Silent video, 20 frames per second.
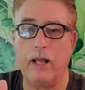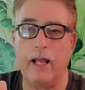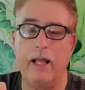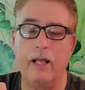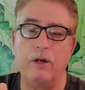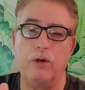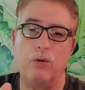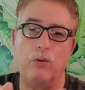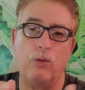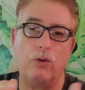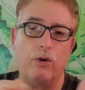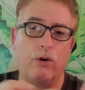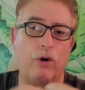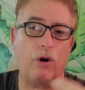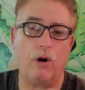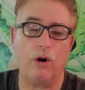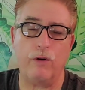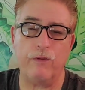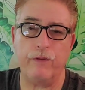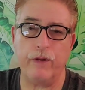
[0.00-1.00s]
and or
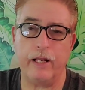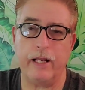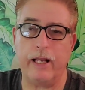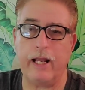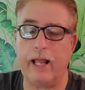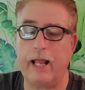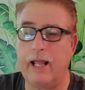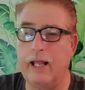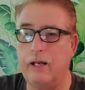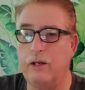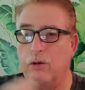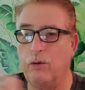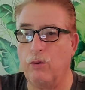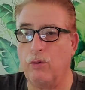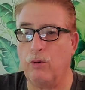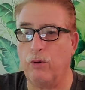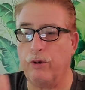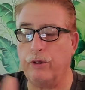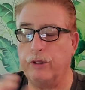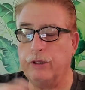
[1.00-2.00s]
RV and
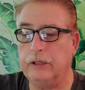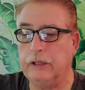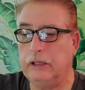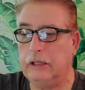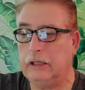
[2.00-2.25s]
or.